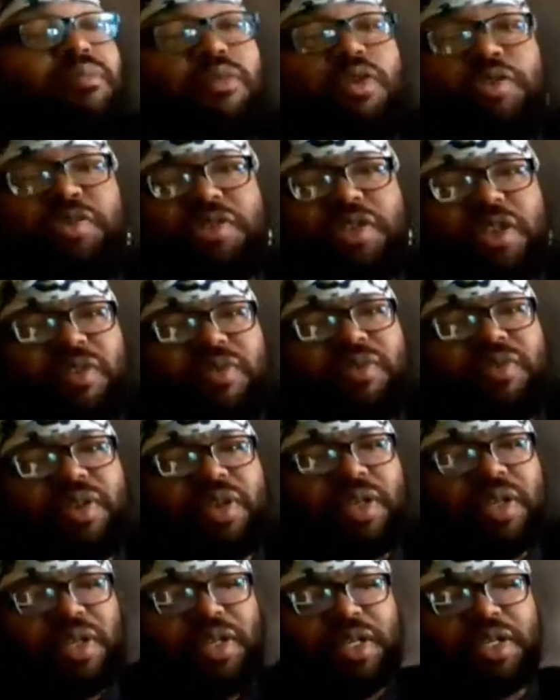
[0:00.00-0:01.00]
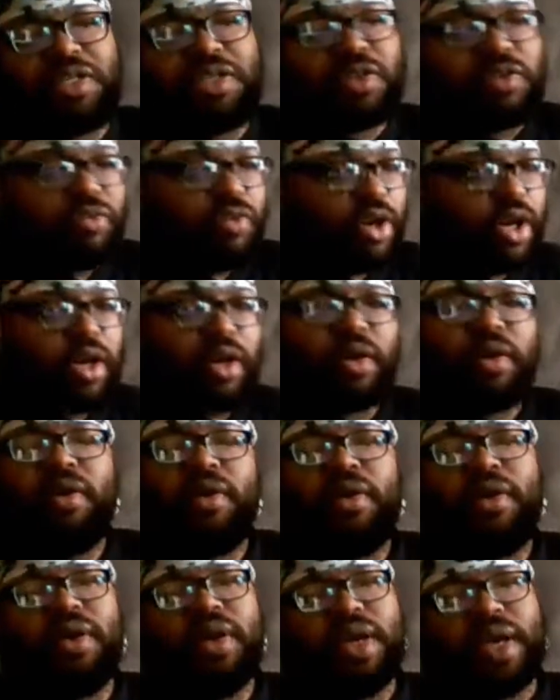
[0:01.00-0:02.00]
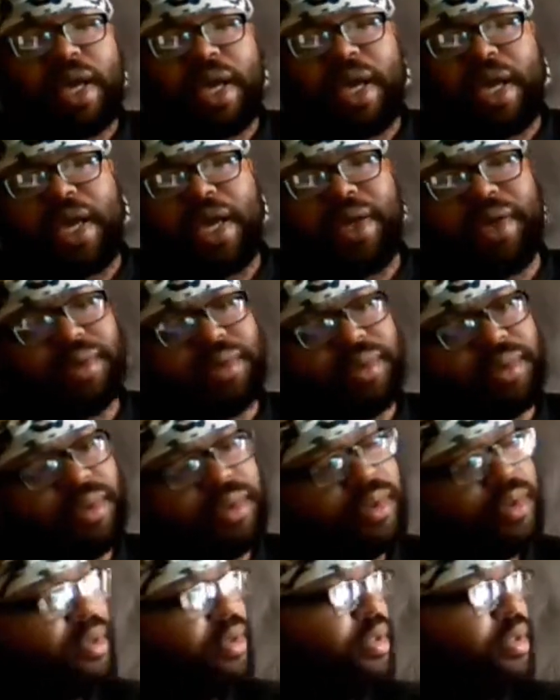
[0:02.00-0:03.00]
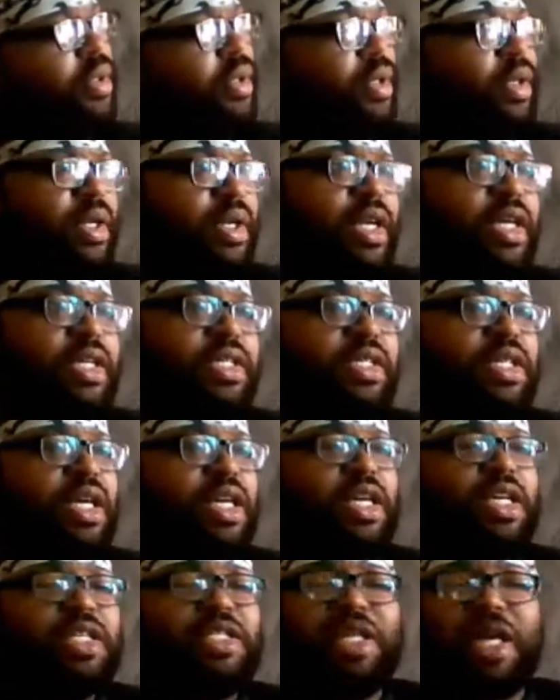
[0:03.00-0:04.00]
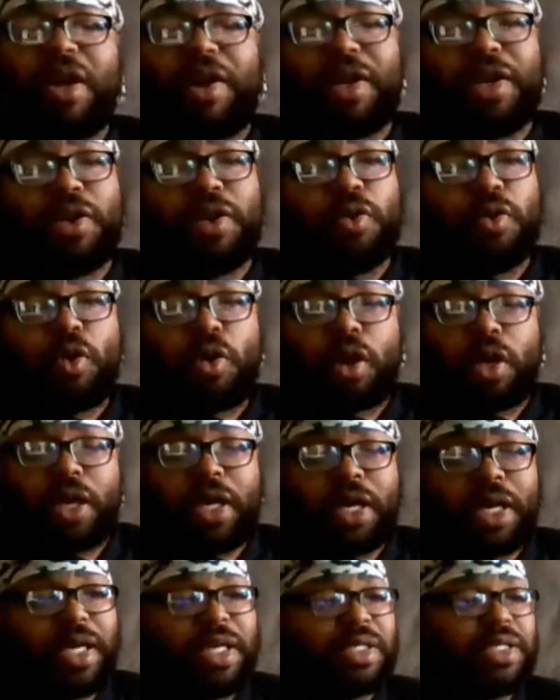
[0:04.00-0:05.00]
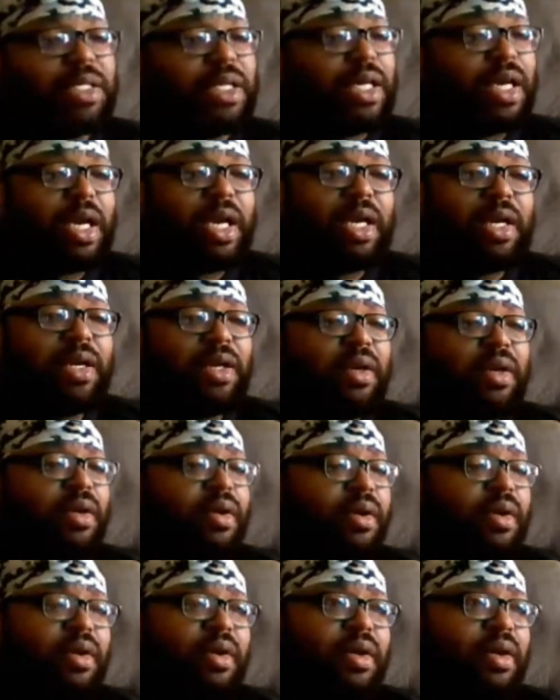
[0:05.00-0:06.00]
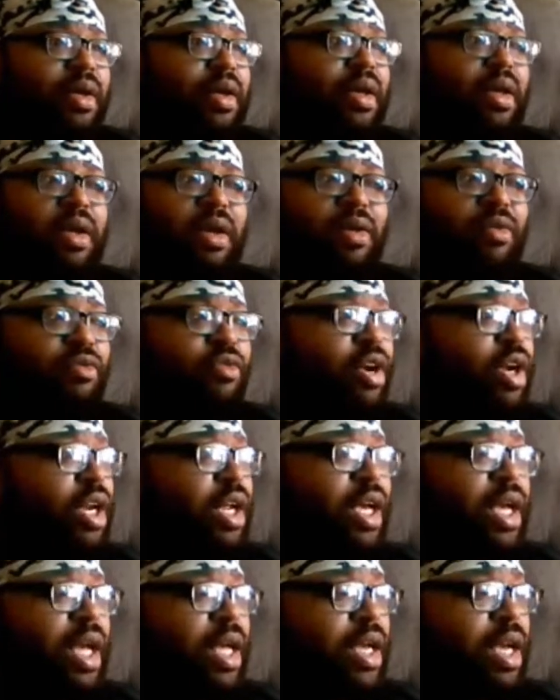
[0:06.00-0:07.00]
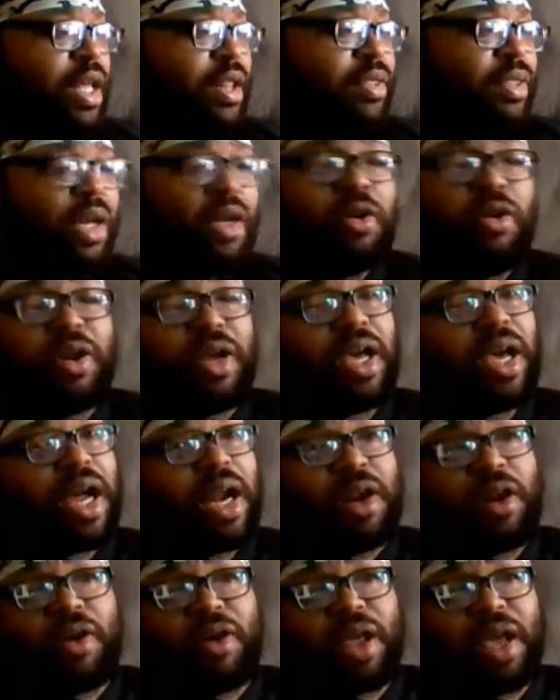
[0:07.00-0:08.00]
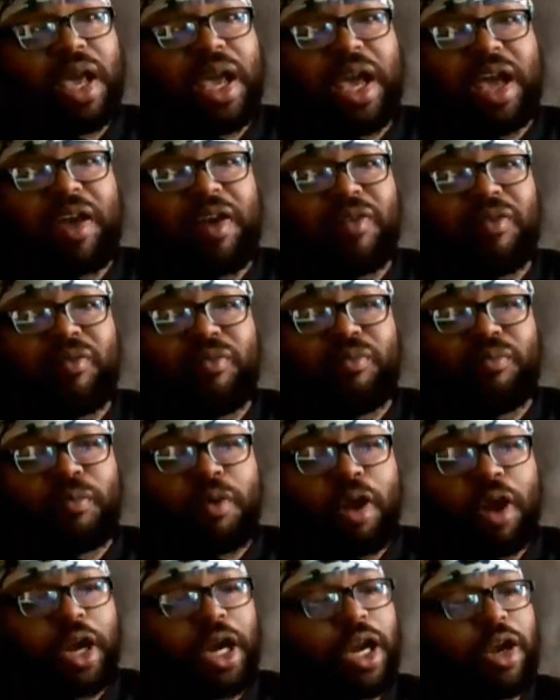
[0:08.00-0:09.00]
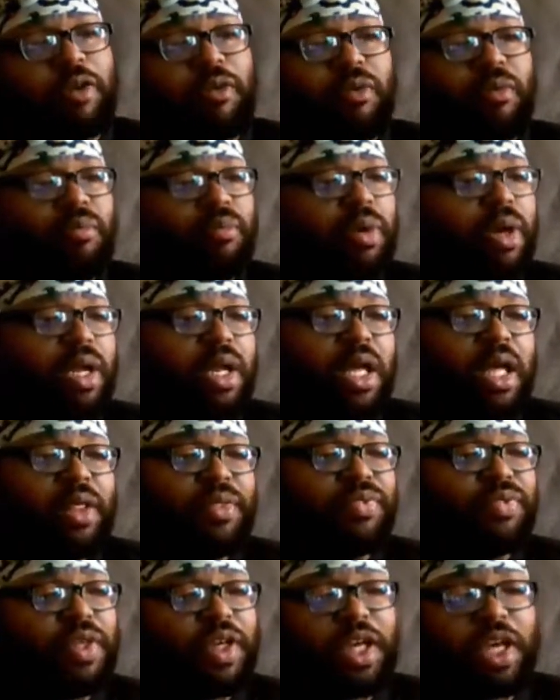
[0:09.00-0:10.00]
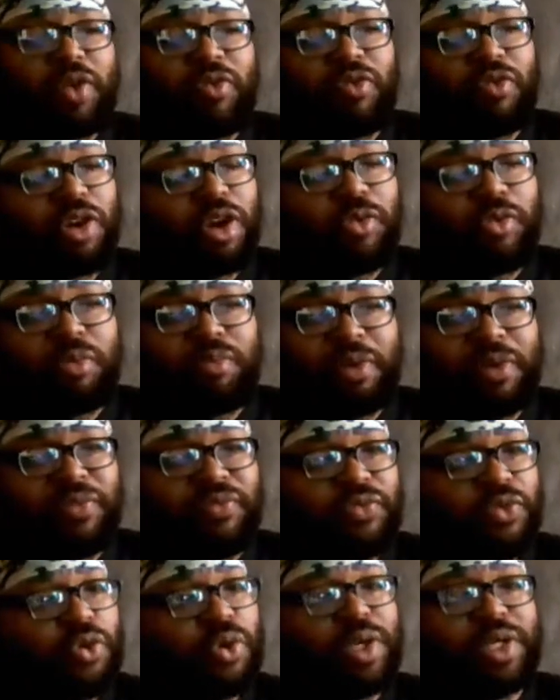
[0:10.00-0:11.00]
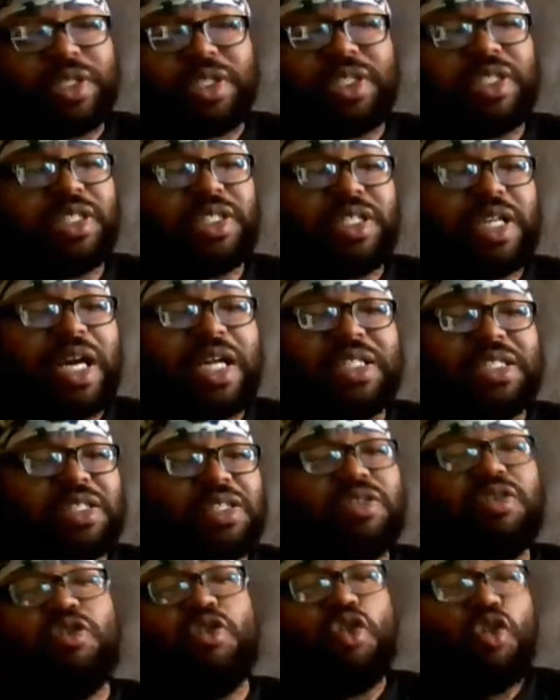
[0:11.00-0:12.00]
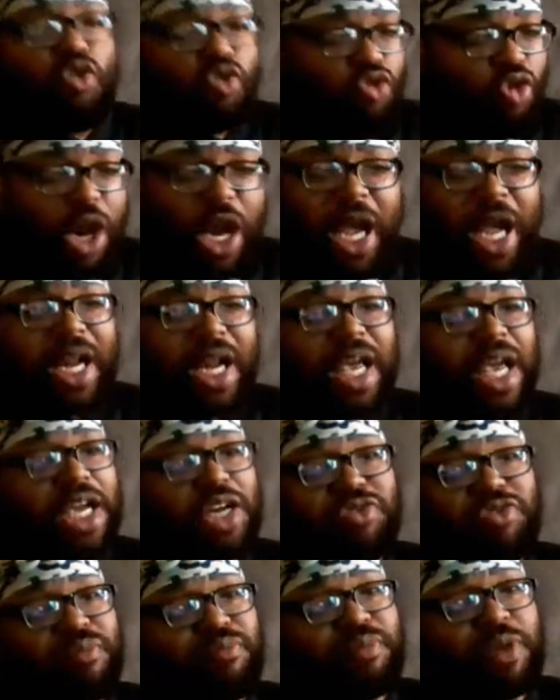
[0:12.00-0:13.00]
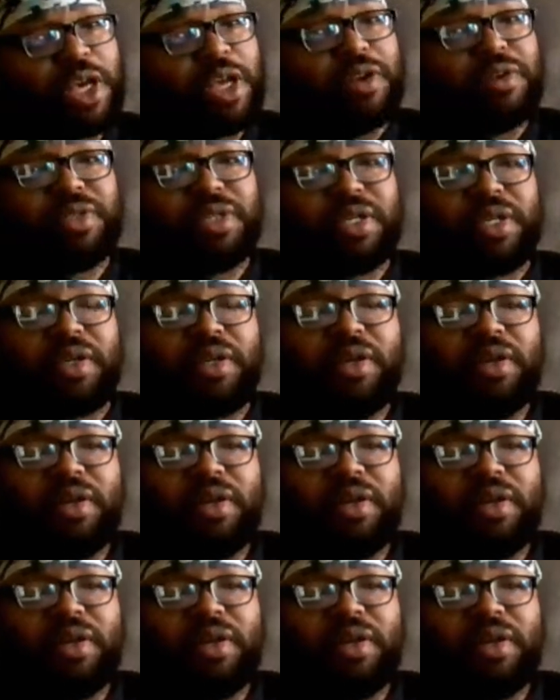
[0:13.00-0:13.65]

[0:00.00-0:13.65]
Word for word: most of his career. And listen, he's now in New Orleans, and really, I, I know they, I know they have Mark Ingram, but I think it really would be foolish just not to ride Adrian Peterson.